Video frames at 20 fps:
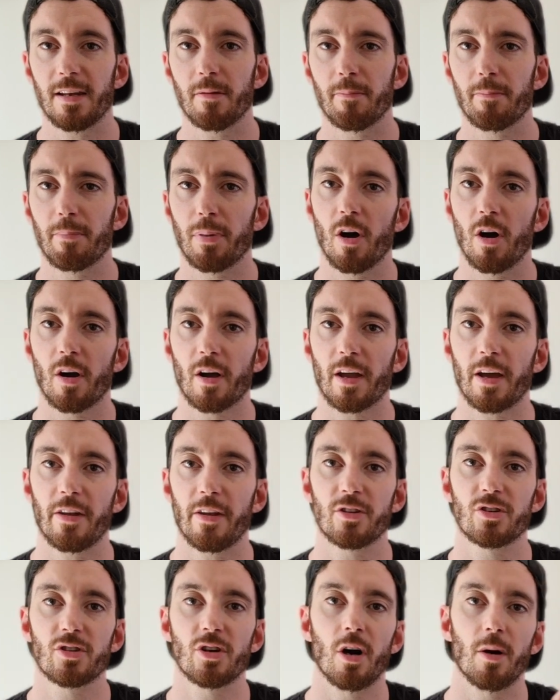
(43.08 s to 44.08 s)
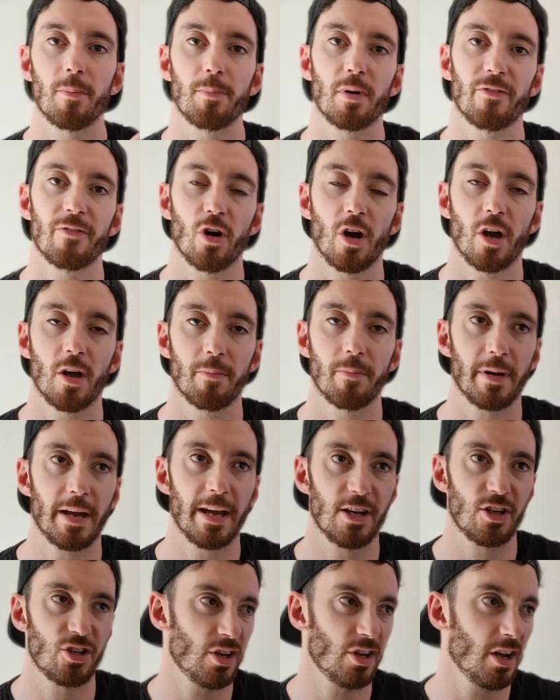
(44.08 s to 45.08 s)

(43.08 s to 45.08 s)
block at the top of your homepage.